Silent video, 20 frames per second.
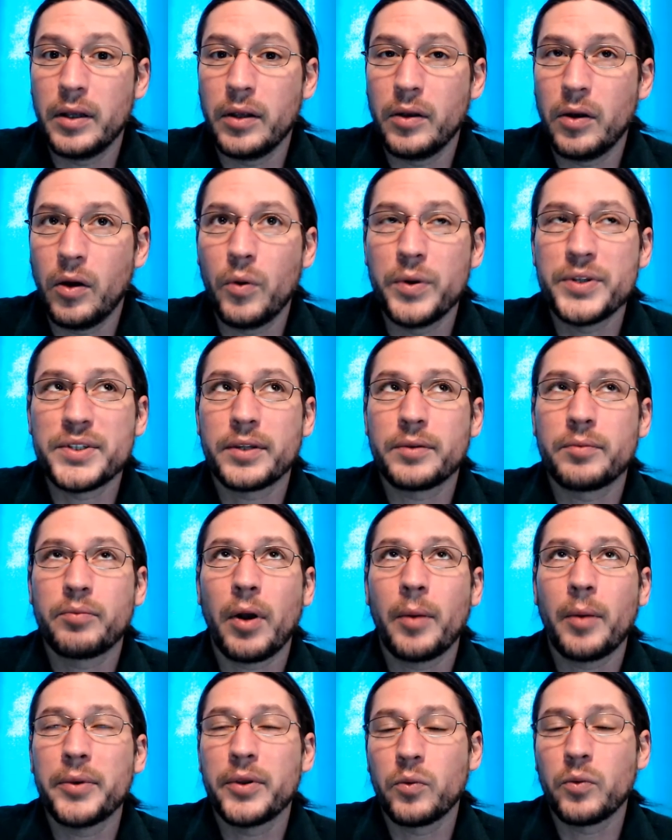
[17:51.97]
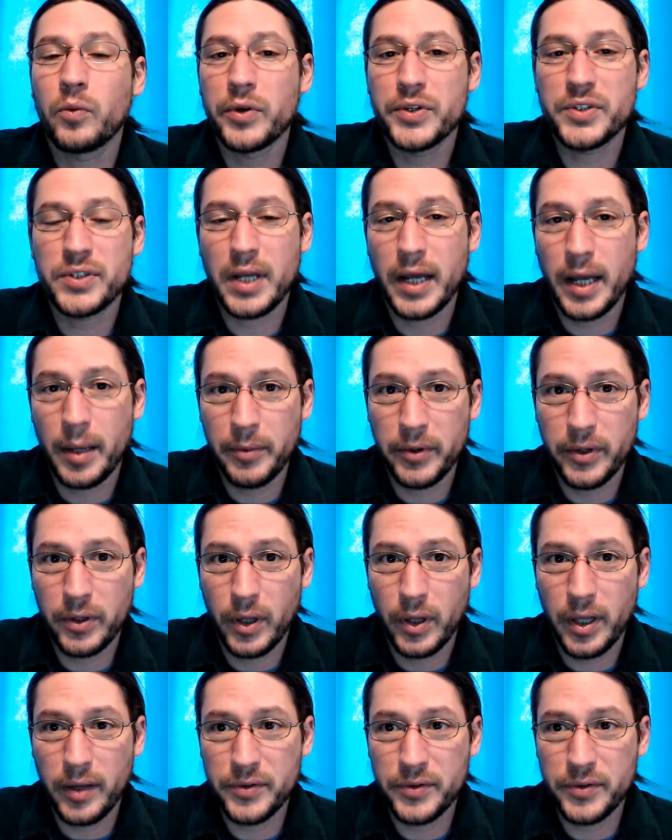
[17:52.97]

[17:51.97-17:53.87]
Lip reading: always probably the worst time of your life.